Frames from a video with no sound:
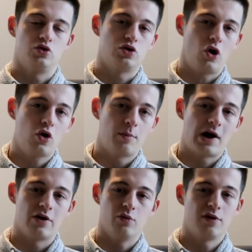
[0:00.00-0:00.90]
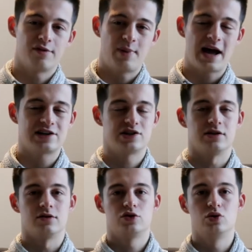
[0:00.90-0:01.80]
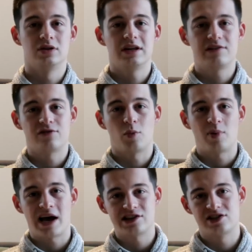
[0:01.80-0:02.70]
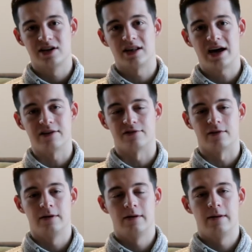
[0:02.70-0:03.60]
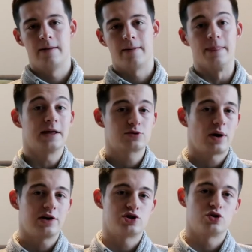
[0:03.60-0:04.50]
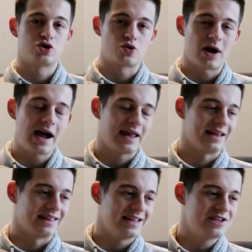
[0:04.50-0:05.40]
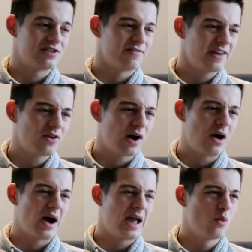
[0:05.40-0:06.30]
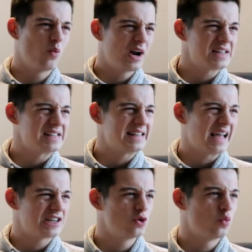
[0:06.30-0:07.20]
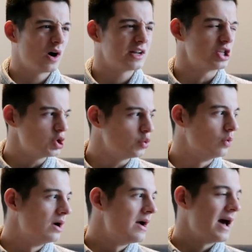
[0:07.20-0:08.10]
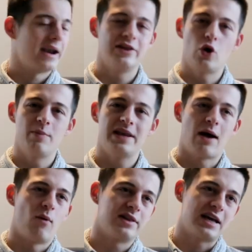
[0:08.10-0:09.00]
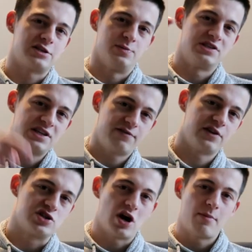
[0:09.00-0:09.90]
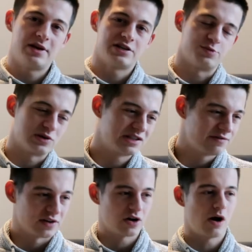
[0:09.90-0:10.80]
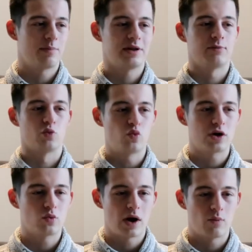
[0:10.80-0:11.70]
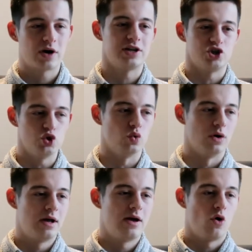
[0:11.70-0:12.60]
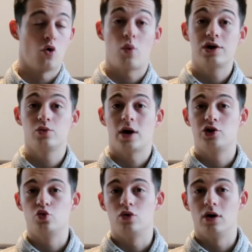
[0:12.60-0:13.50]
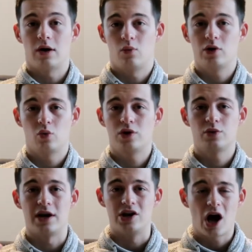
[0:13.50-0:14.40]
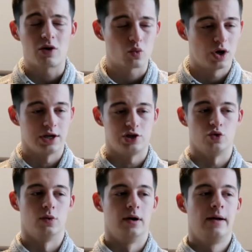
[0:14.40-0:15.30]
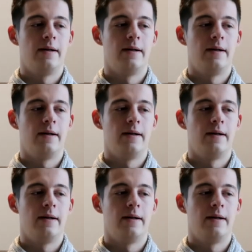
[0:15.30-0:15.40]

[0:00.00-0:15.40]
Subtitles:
Talk about it with passion, to live a passionate life. And that's why you should try and at least figure out, hey, what is it that you want to do? And I don't mean I want that specific job at that specific company, but what do I want to do? Or what do I do? What do I not want to do?